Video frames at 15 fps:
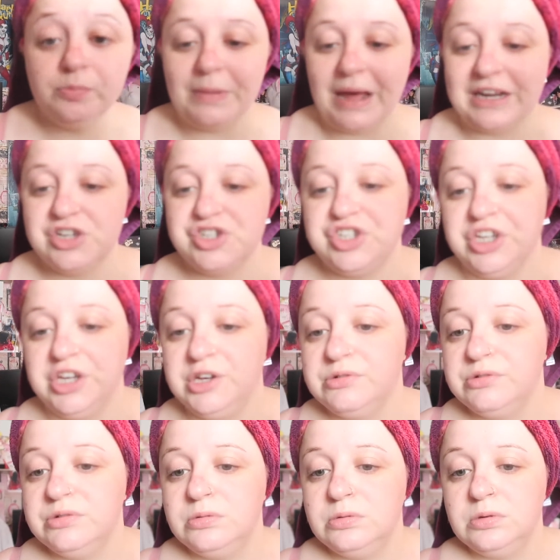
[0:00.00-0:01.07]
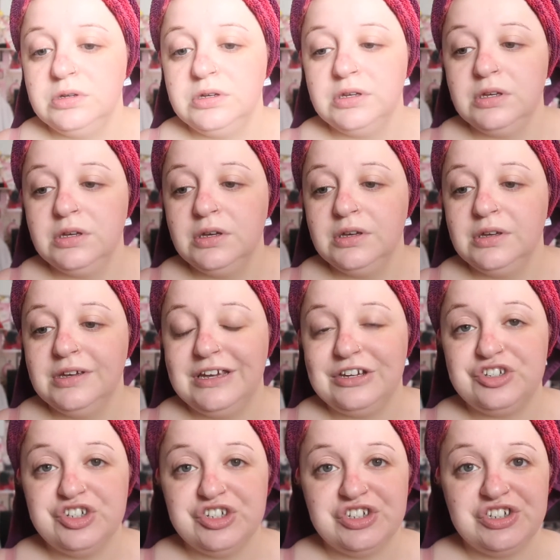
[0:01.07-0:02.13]
manage to.
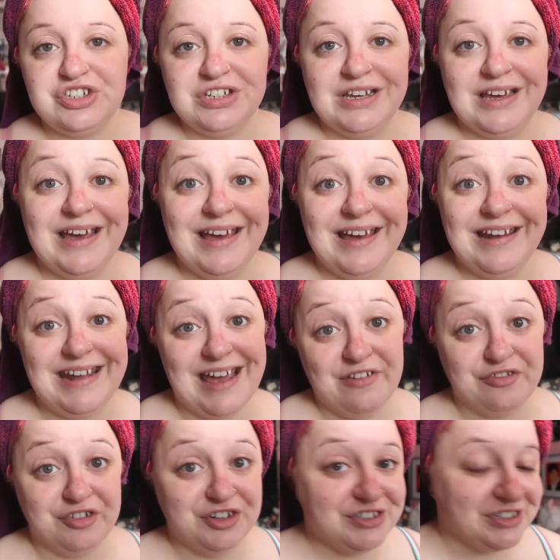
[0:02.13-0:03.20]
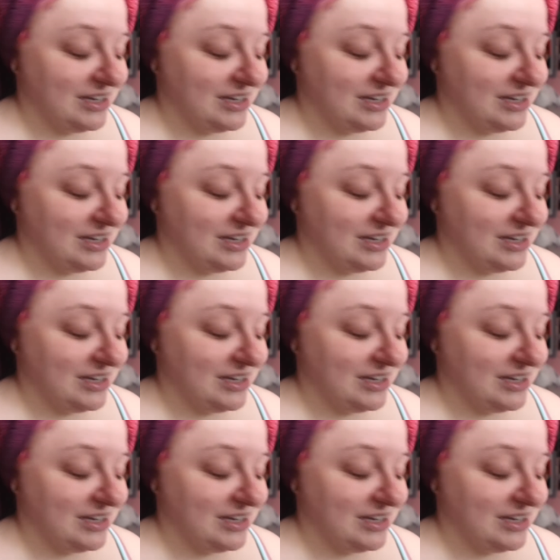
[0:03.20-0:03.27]
It's just an effort